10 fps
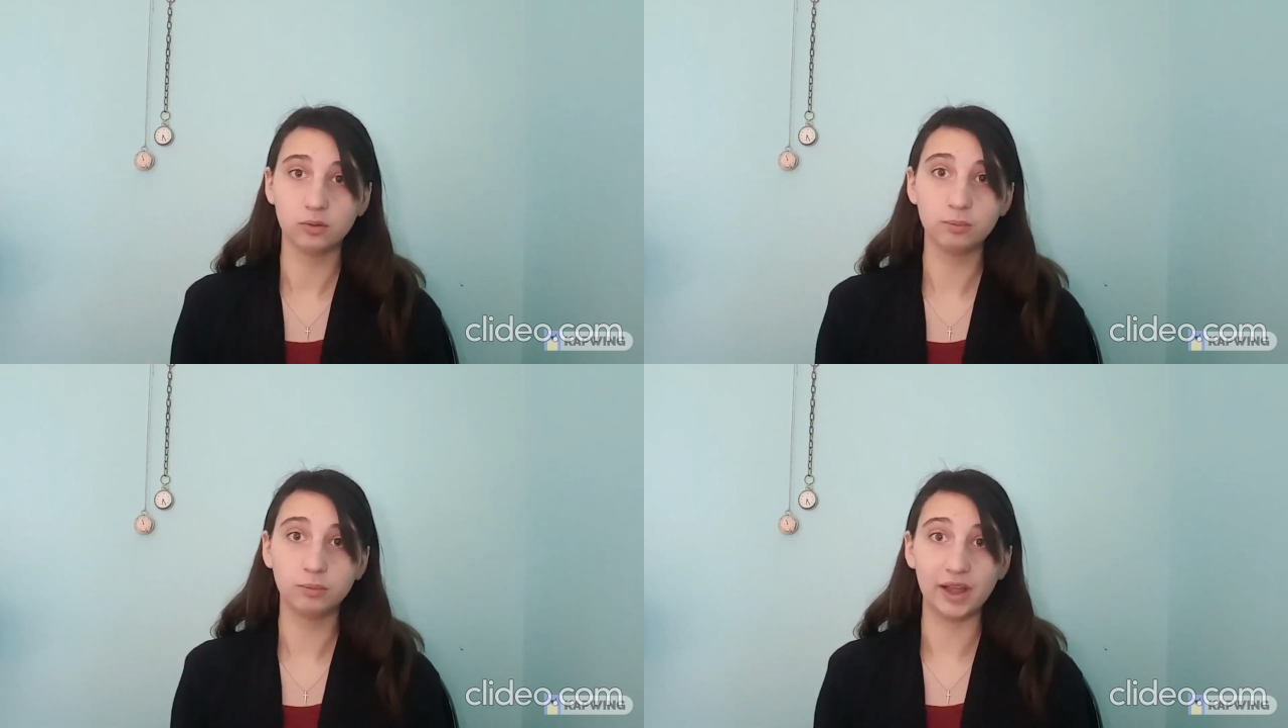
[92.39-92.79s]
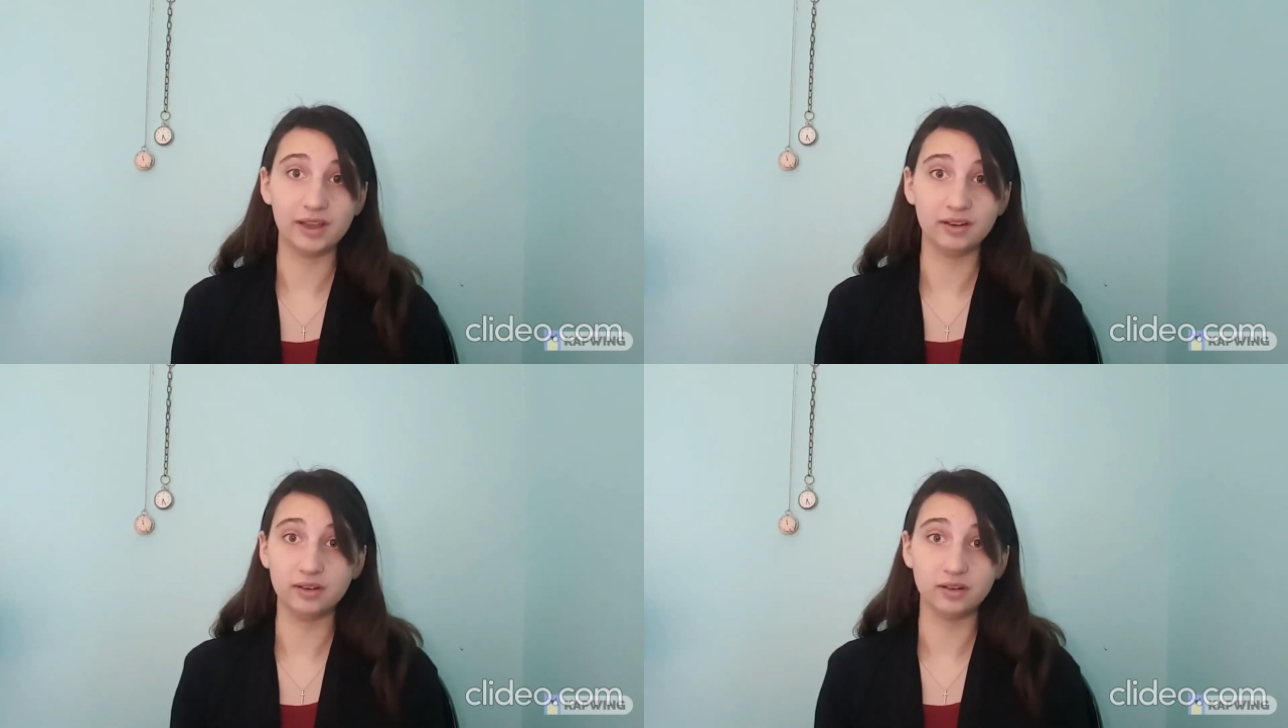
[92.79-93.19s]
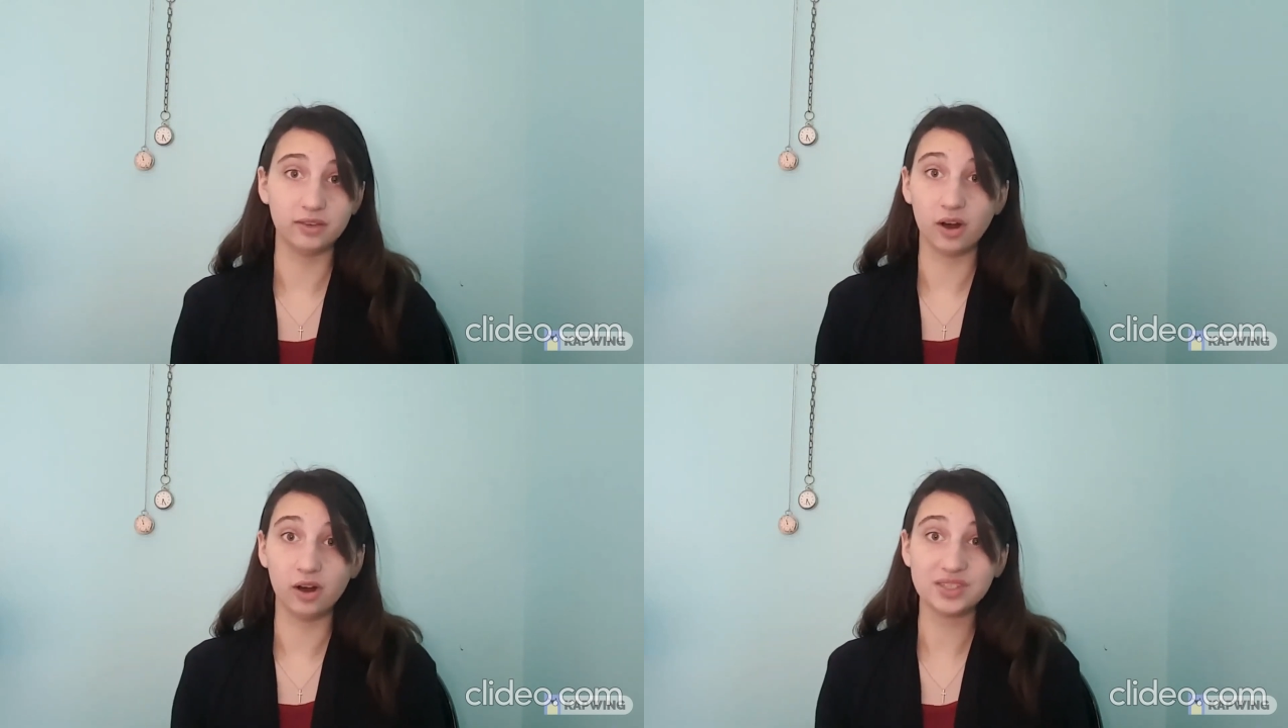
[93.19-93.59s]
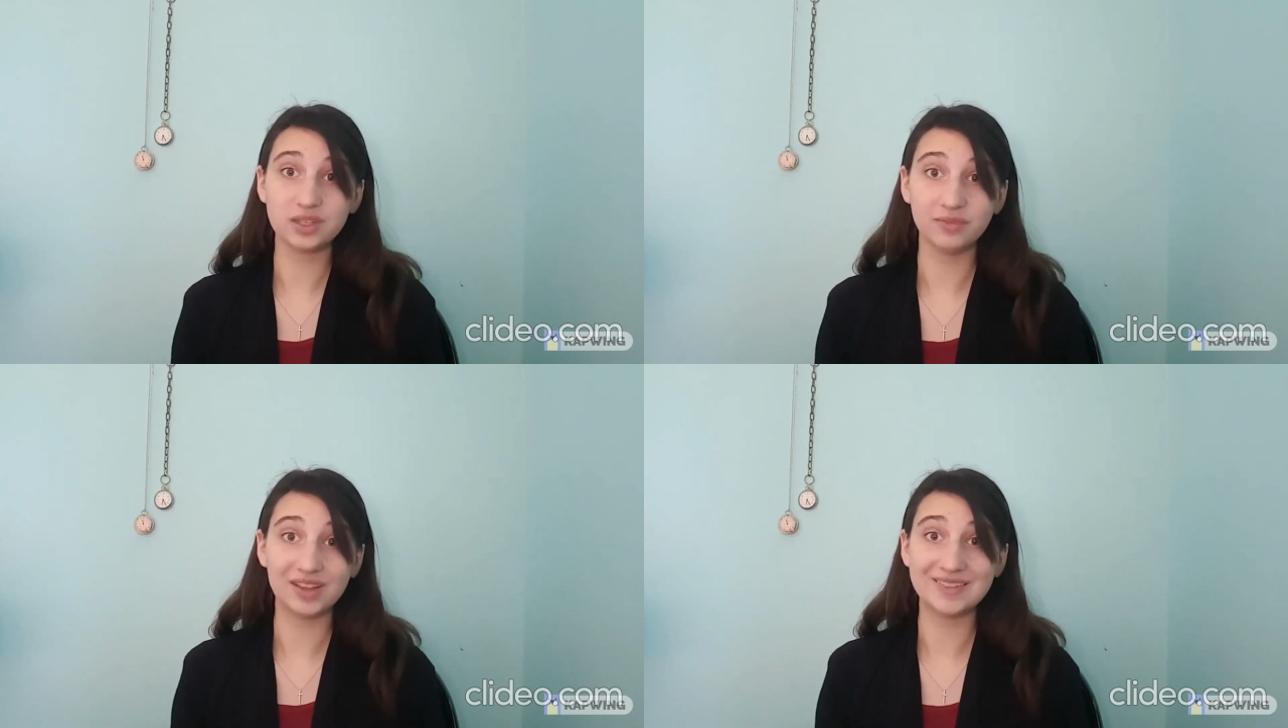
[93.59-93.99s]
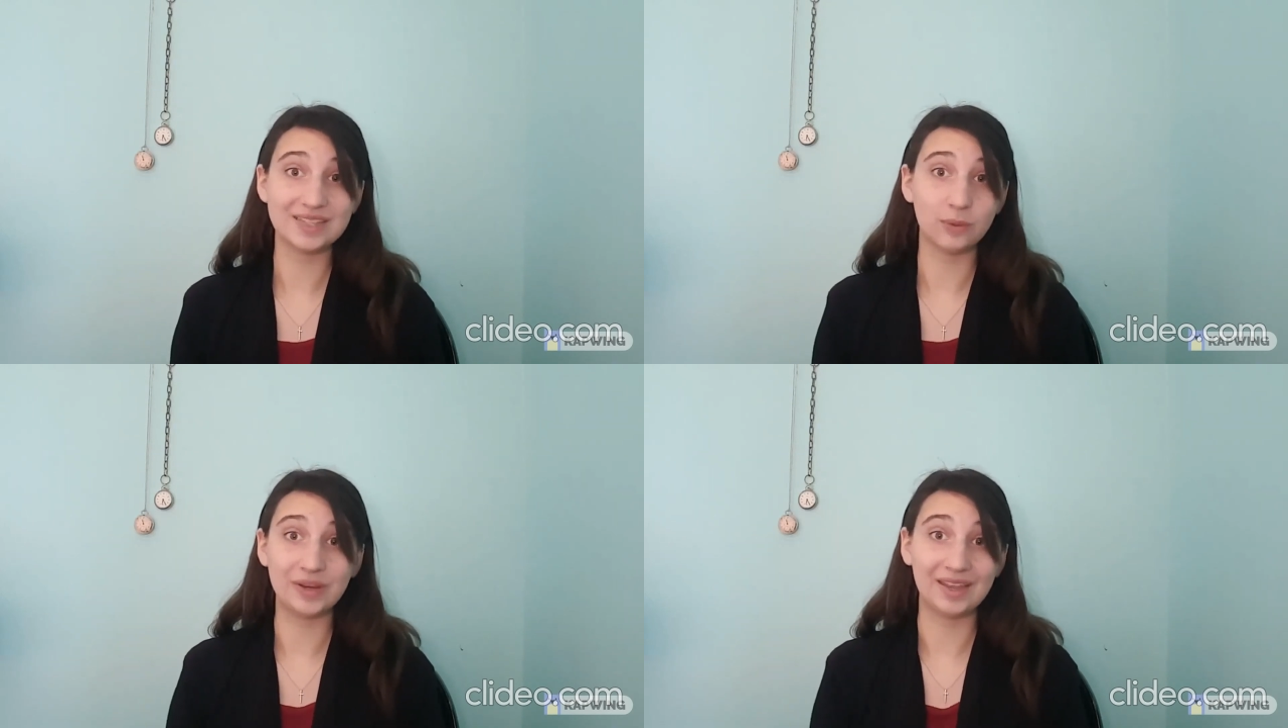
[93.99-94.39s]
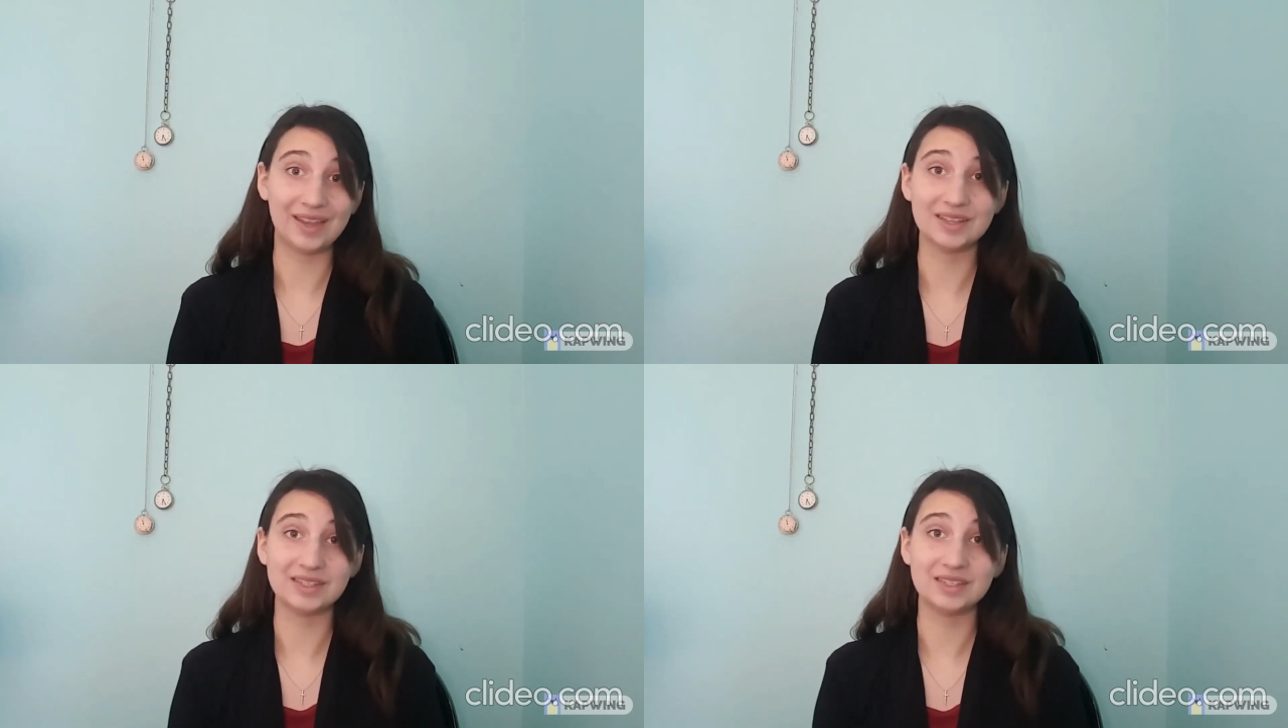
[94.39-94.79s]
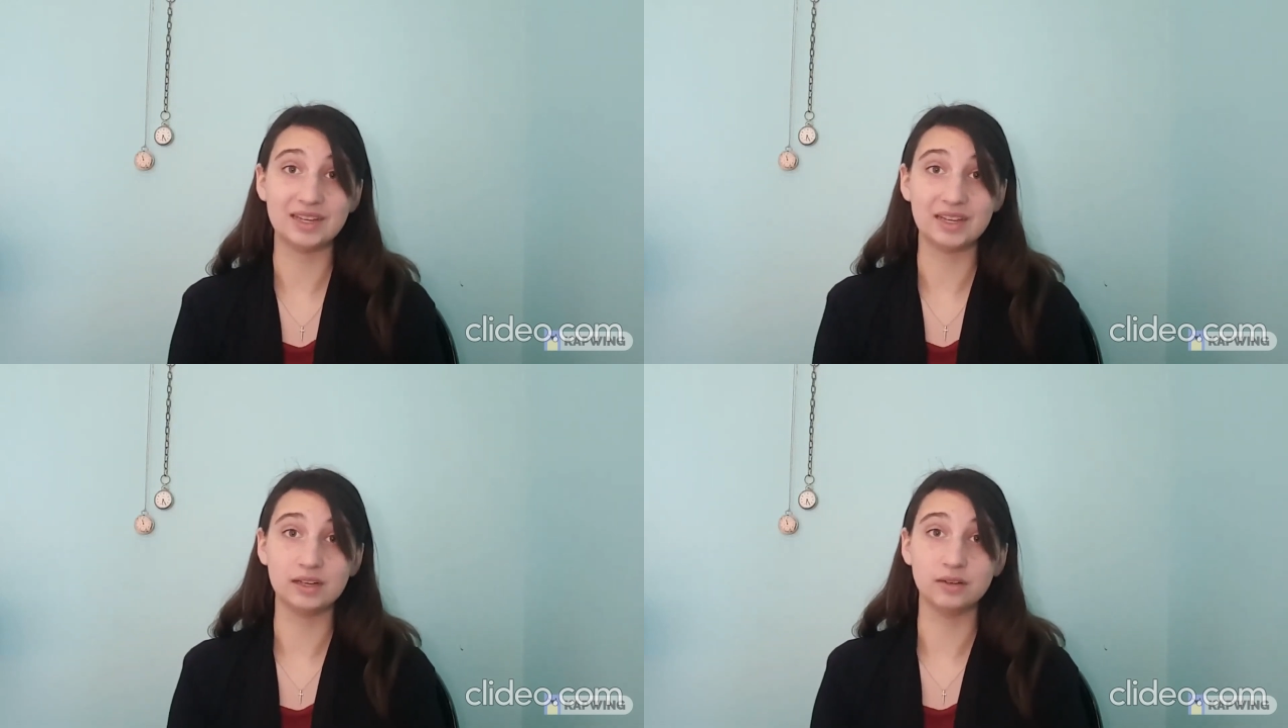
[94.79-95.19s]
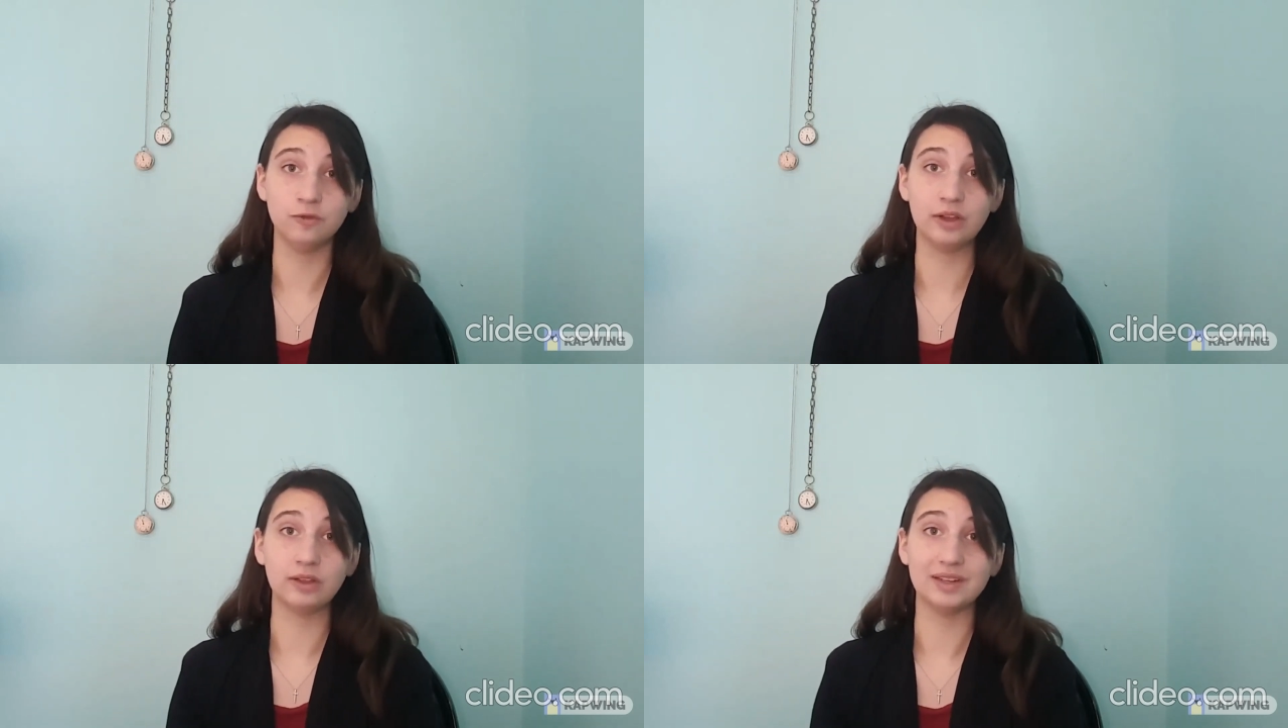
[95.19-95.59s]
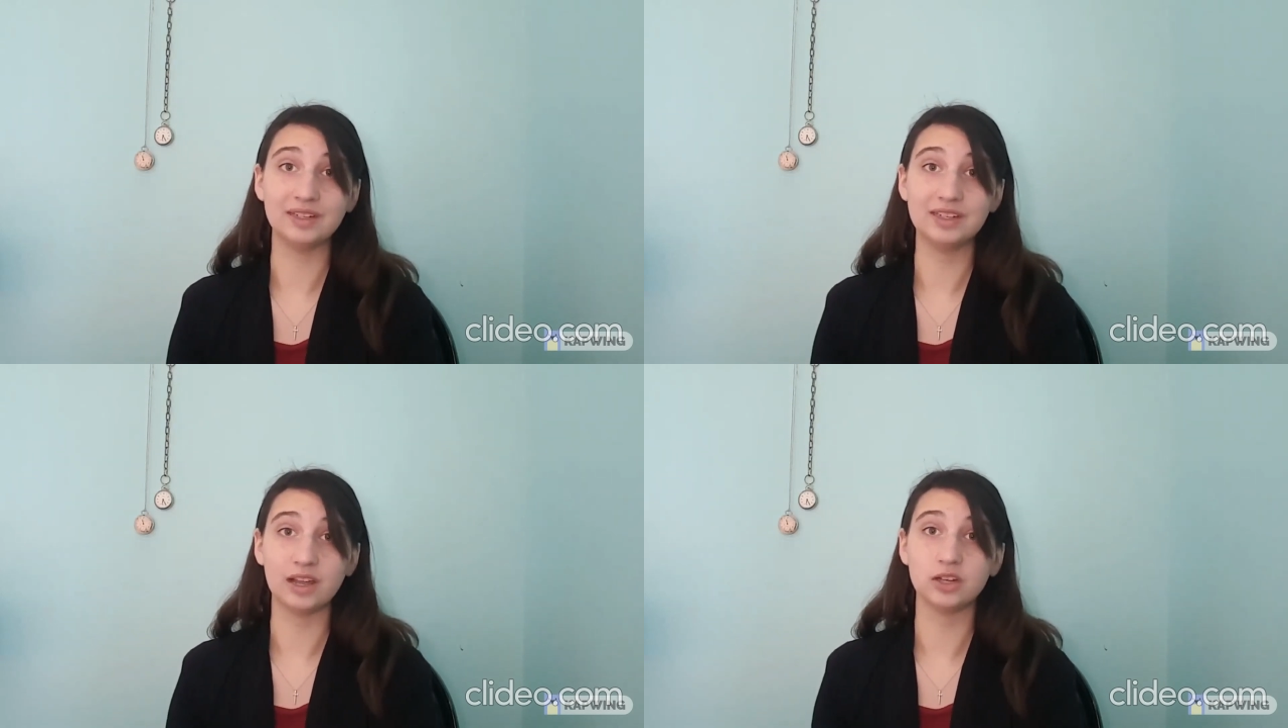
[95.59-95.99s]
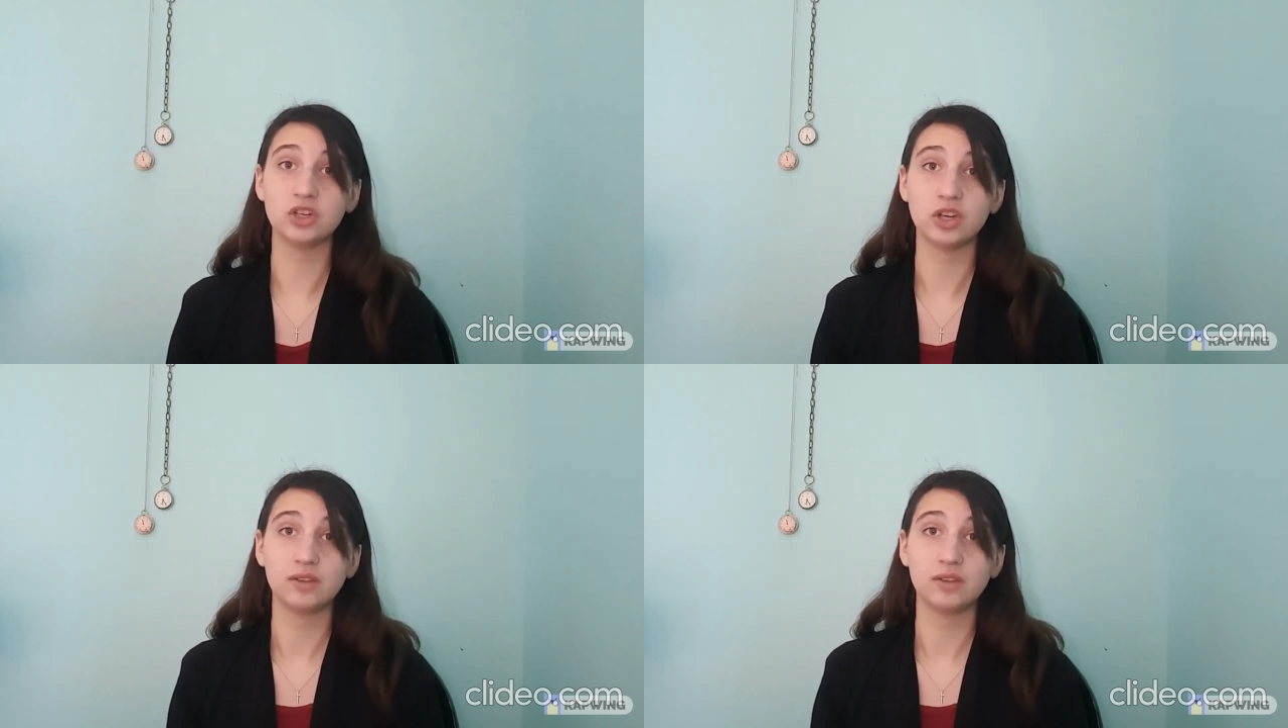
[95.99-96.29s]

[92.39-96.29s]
but there are some things that we can't see and feel and touch.